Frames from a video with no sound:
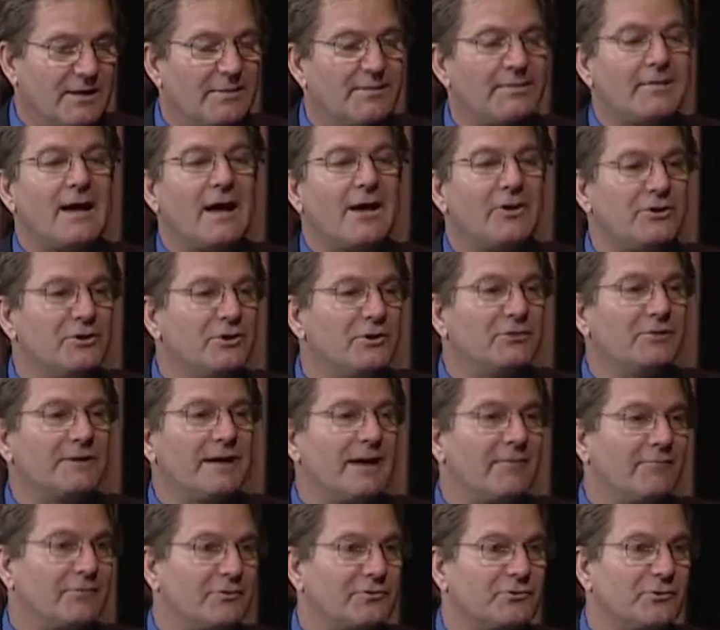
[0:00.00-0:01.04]
of now you don't
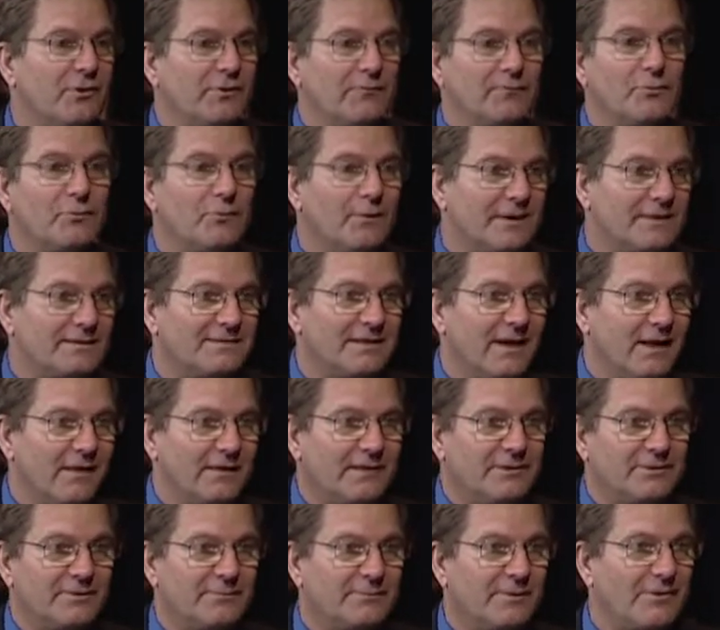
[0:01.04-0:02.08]
have control. If you want to sell
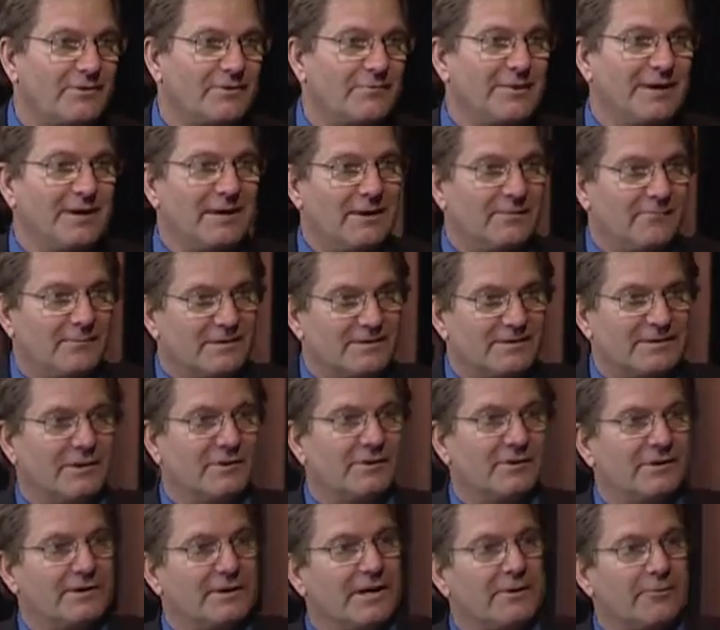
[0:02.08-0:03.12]
it, your brother may not want to sell
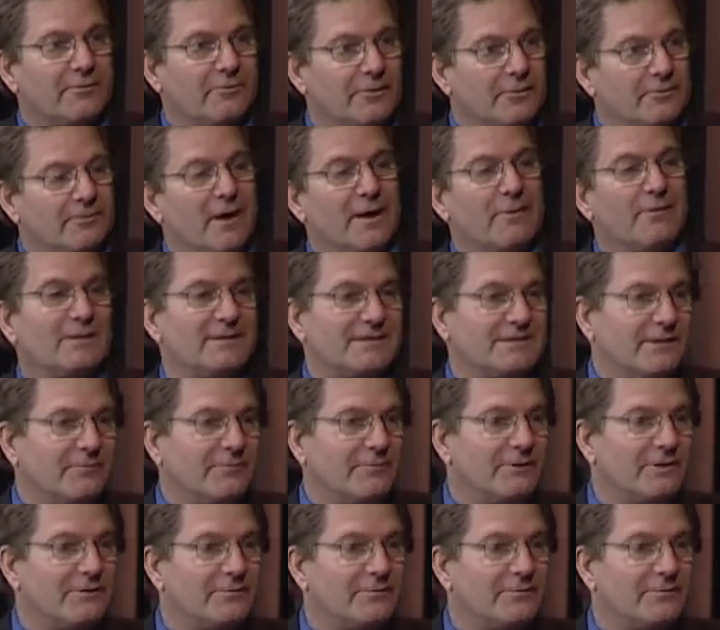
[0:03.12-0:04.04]
it, or the other right, one might want right. to sell for a